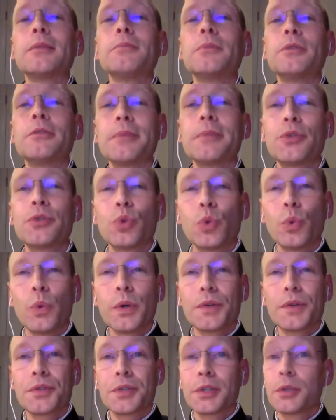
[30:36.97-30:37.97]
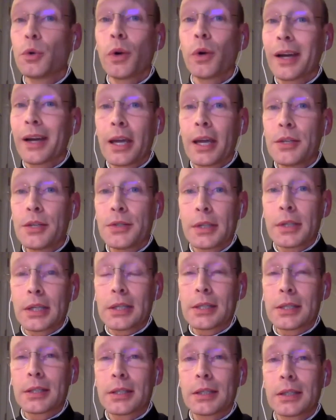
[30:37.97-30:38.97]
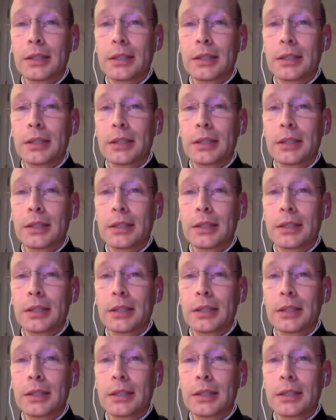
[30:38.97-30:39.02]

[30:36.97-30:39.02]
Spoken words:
movement towards it or against it.